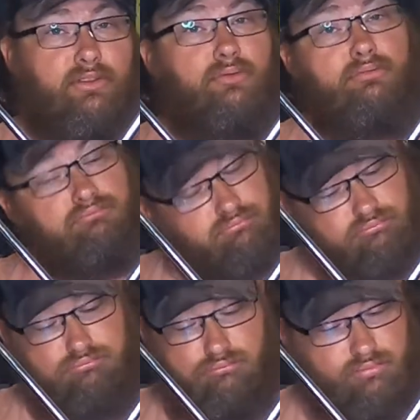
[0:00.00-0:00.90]
You
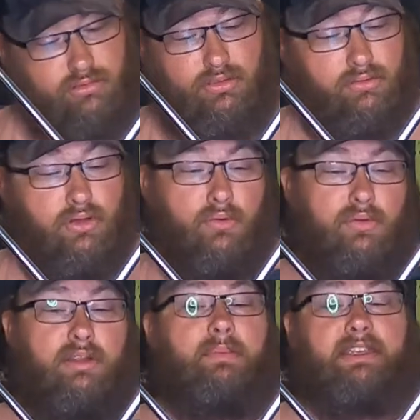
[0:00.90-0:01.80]
don't
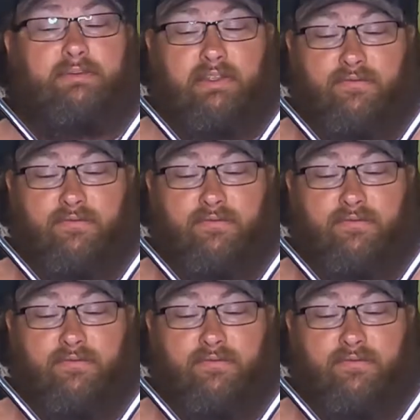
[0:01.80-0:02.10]
want to mess with.